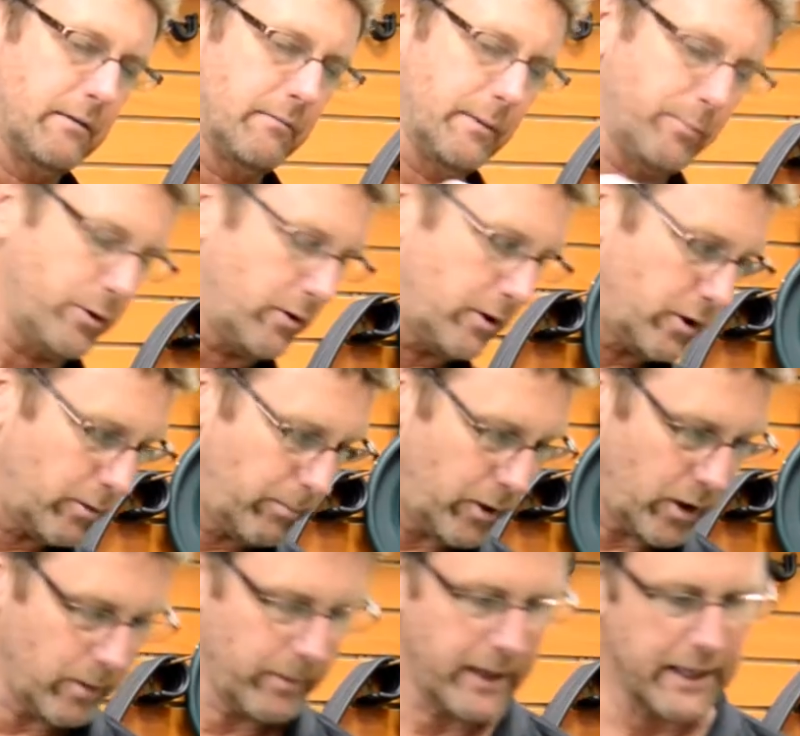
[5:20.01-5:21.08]
We put our little
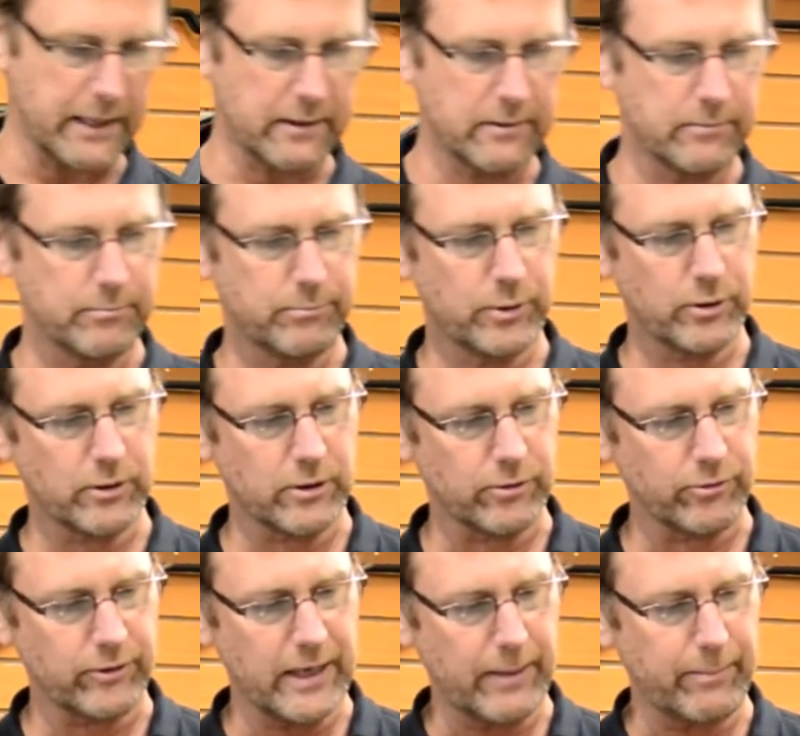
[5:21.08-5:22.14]
bar back, put our little
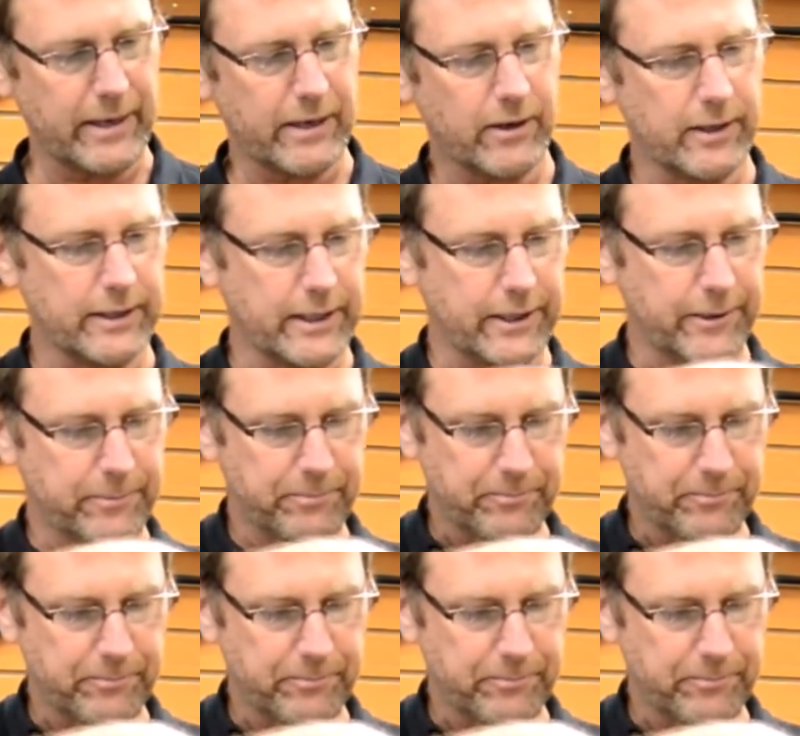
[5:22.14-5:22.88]
snap back on there,